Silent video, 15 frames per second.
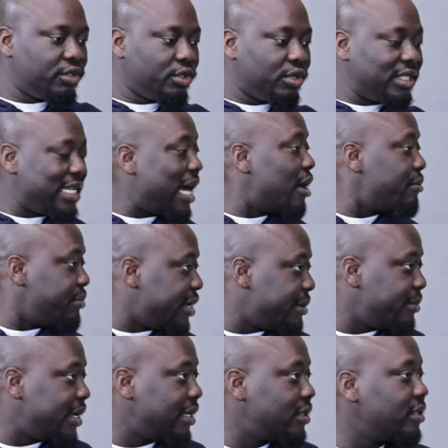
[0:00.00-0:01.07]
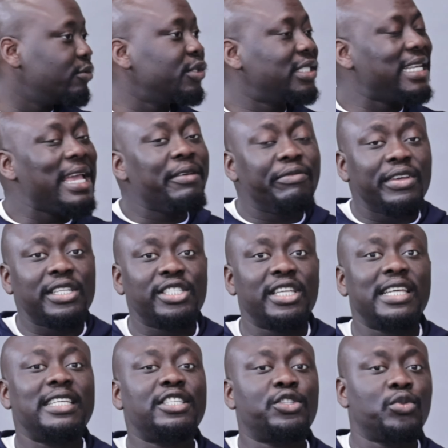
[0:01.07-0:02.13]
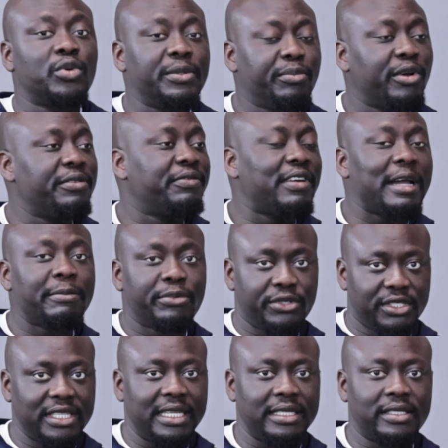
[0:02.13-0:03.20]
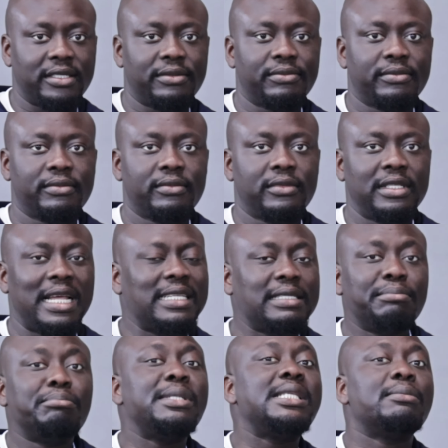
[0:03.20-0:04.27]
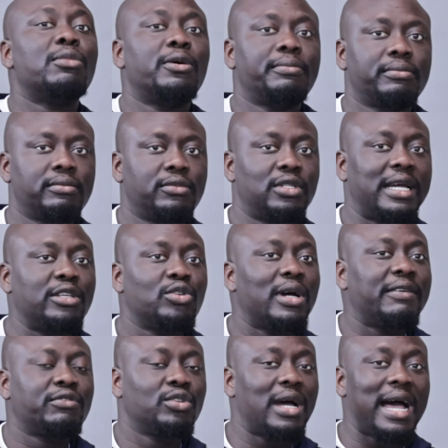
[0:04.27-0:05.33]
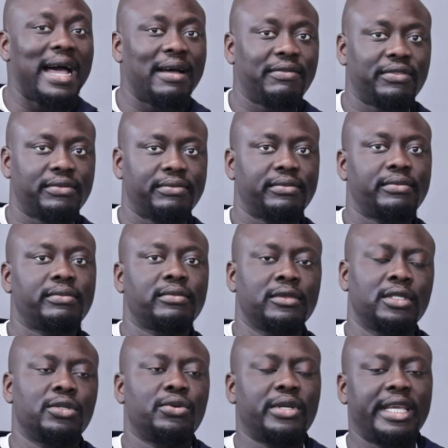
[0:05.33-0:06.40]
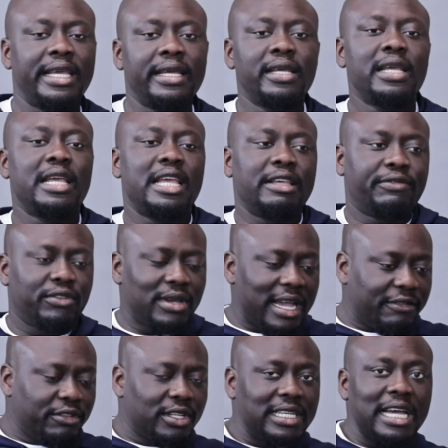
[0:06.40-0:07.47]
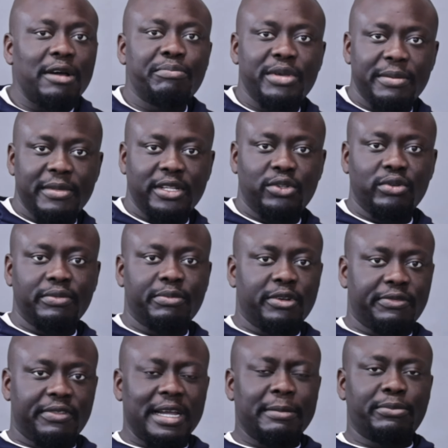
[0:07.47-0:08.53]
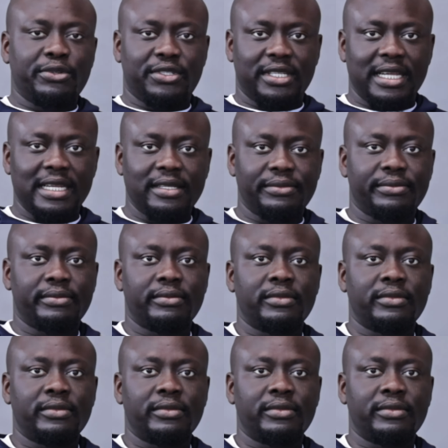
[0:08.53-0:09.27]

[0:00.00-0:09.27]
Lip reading: your down payment with FHA is 3.5%. That's the minimum that you have to have. Okay? If you have your down payment 3.5%,